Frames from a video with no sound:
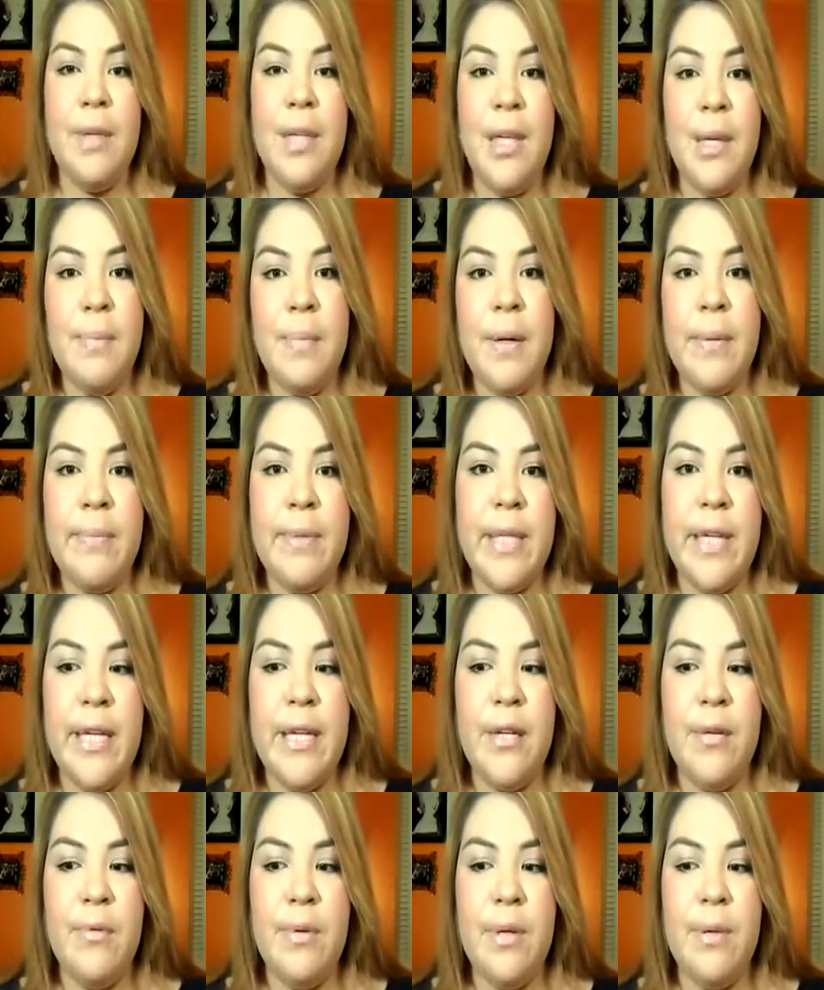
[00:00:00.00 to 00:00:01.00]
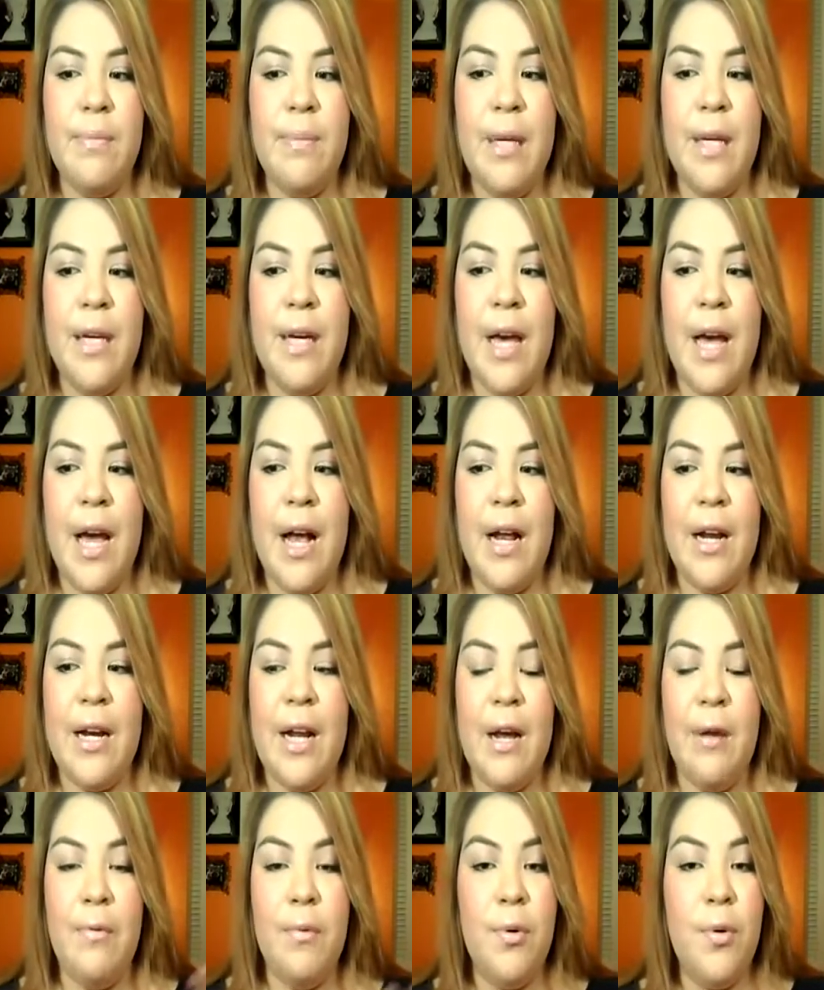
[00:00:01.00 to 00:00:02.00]
Keep updated with me,
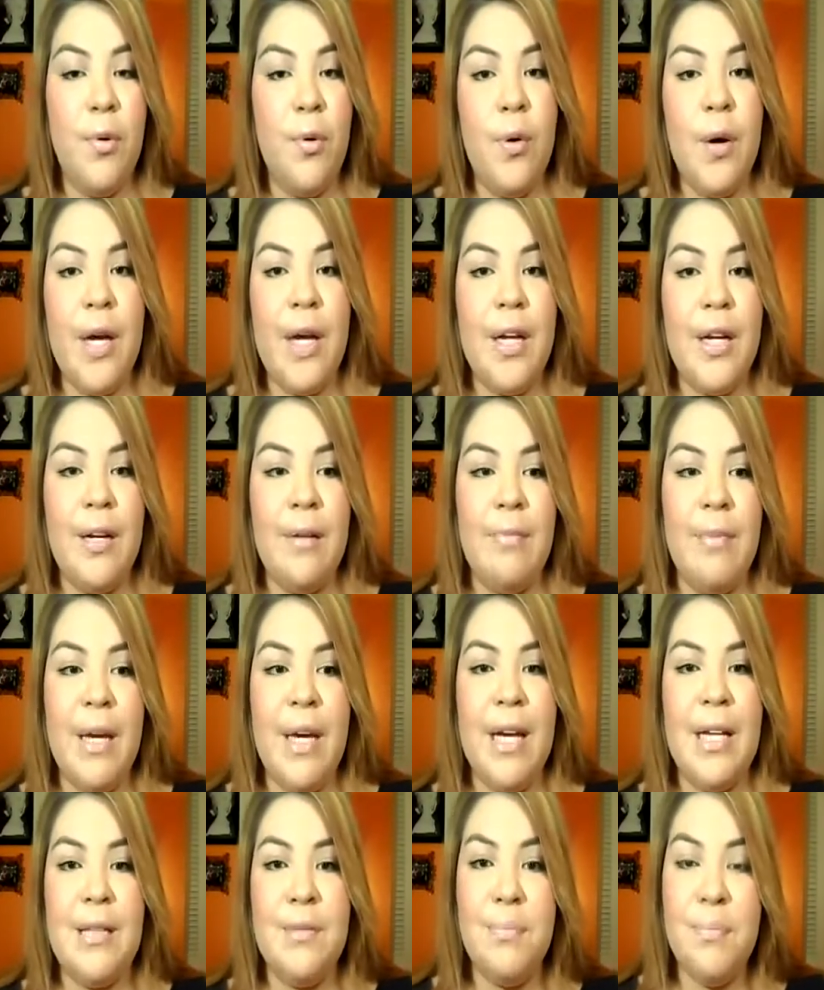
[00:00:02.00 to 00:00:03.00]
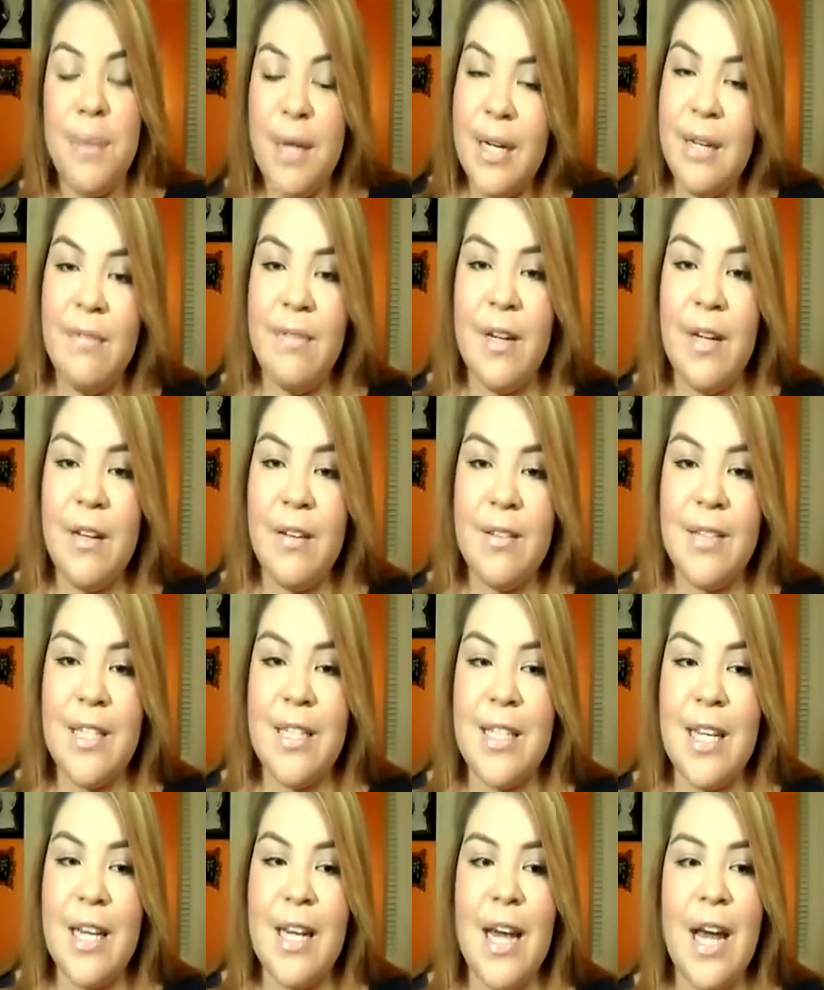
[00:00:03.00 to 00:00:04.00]
and I will go ahead and make as many
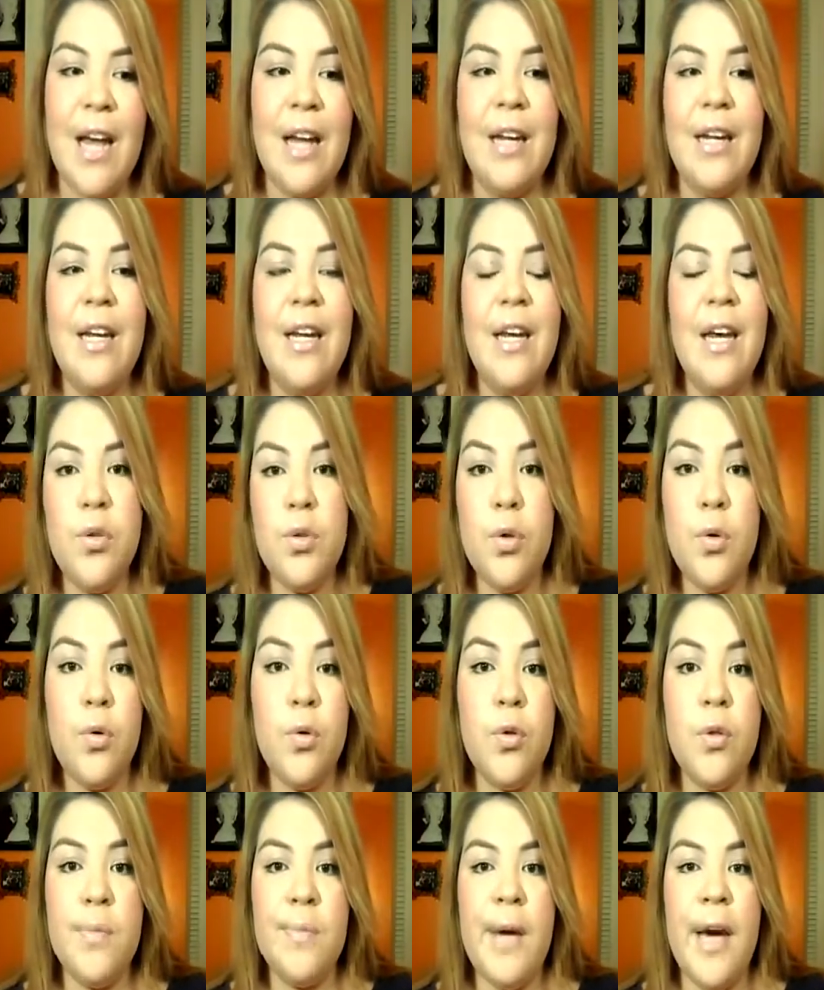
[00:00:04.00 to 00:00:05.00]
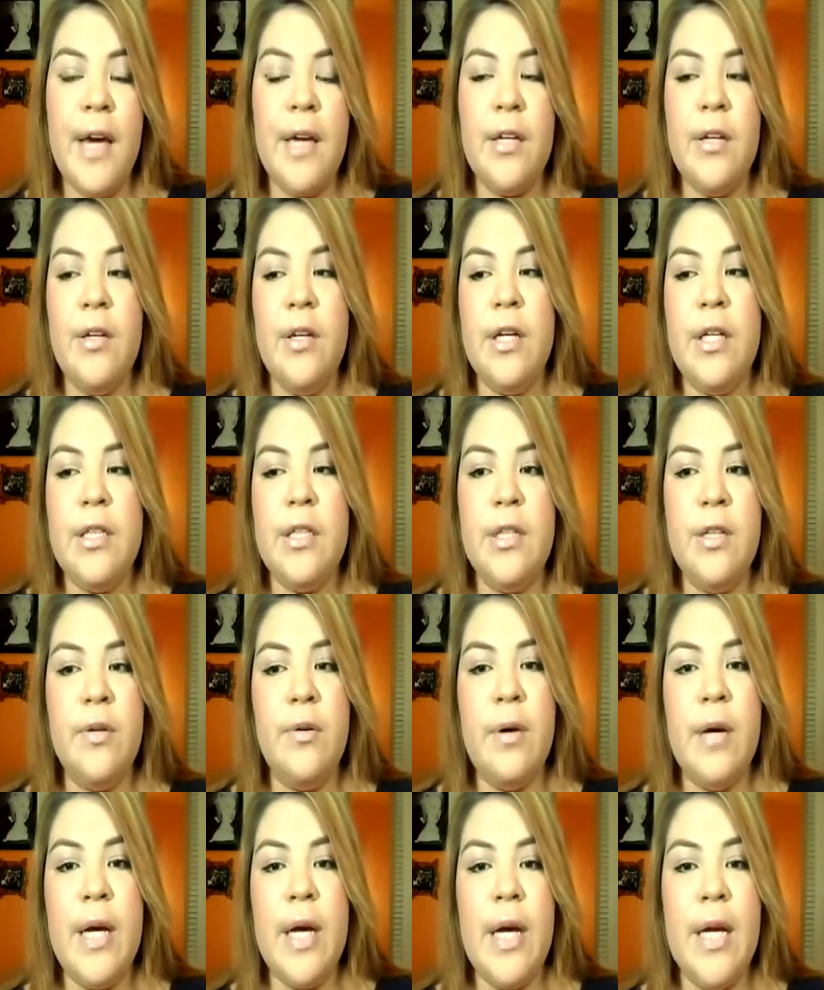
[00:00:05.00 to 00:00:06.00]
videos as I can. Don't hold back. You guys
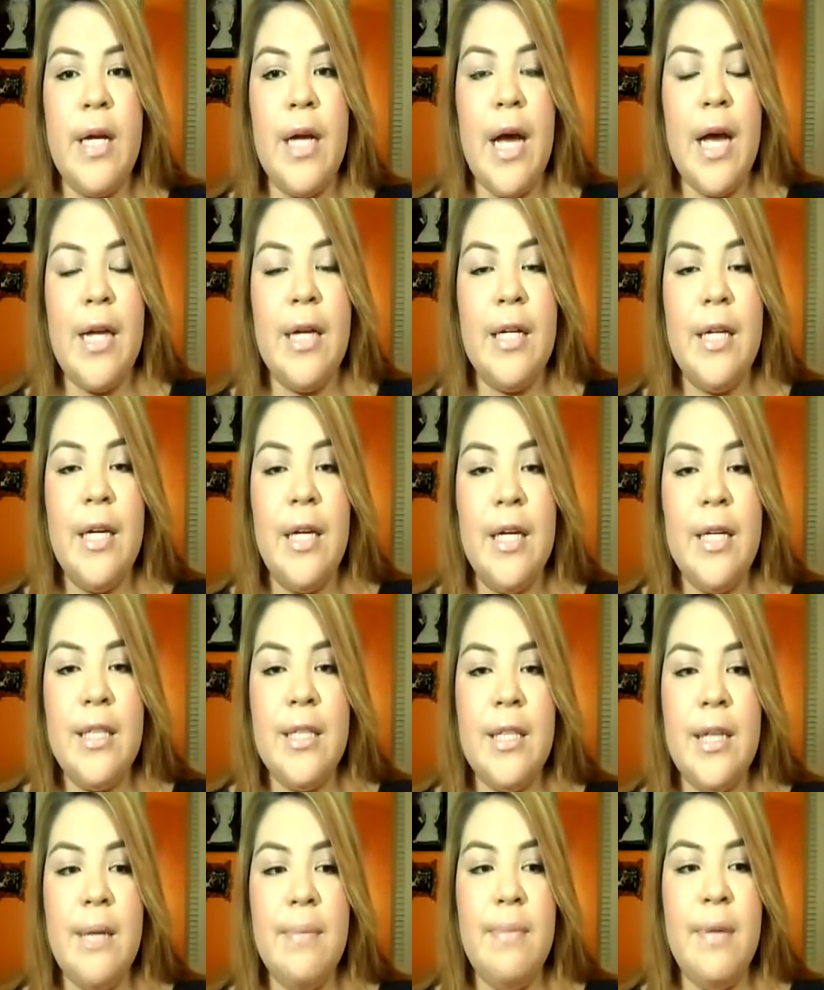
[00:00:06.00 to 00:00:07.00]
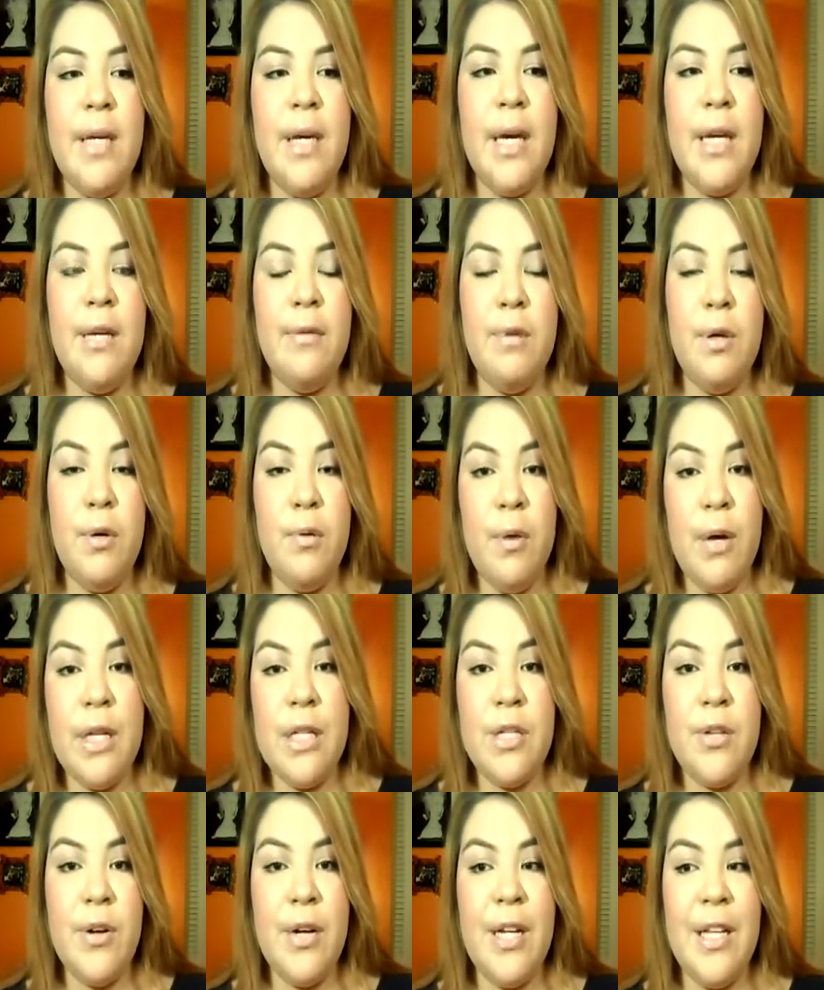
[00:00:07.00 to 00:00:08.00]
could go ahead and send me any
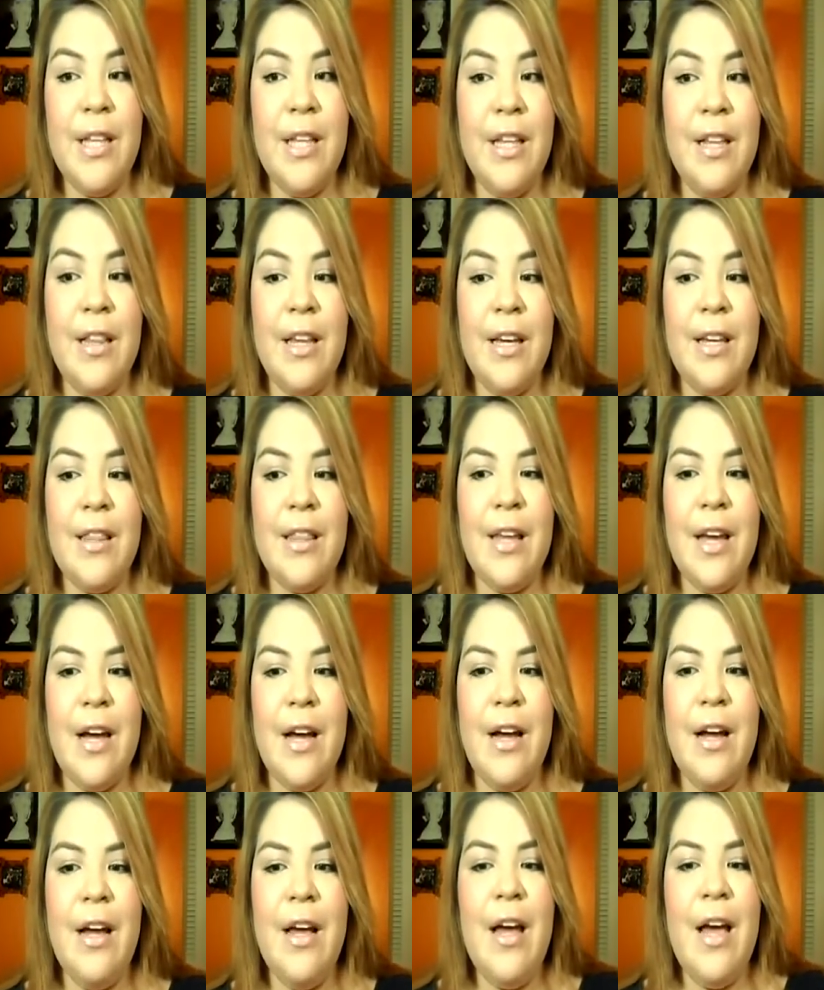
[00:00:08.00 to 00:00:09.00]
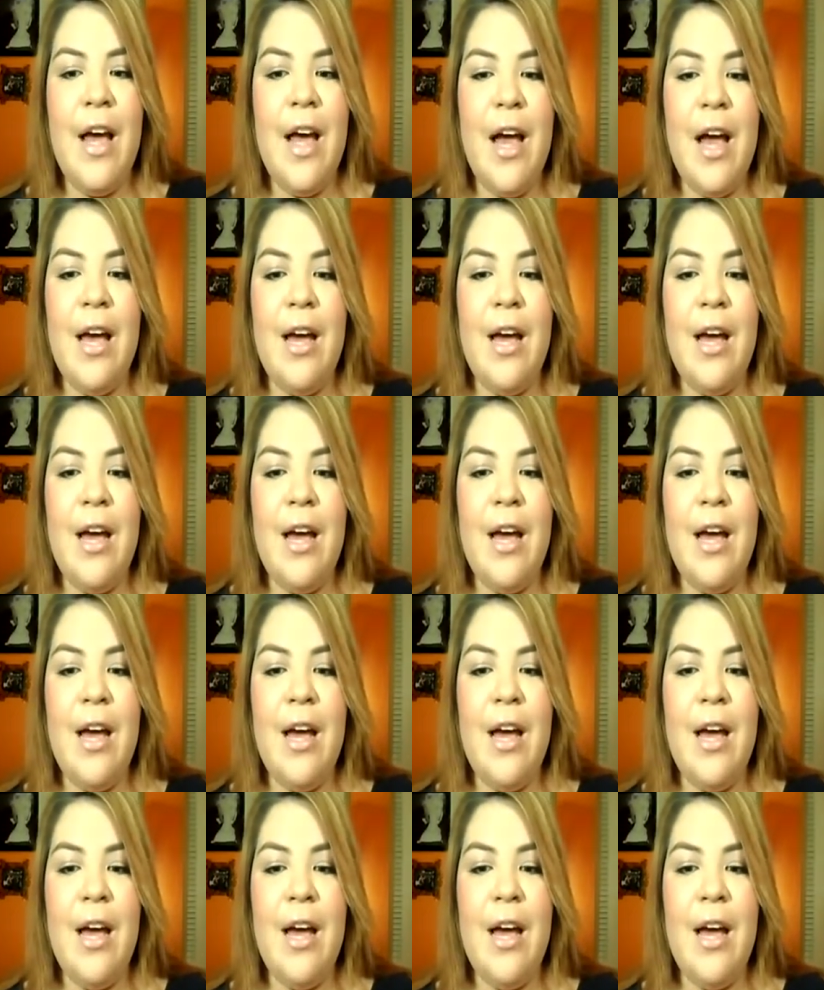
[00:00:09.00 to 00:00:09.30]
requests or anything like that,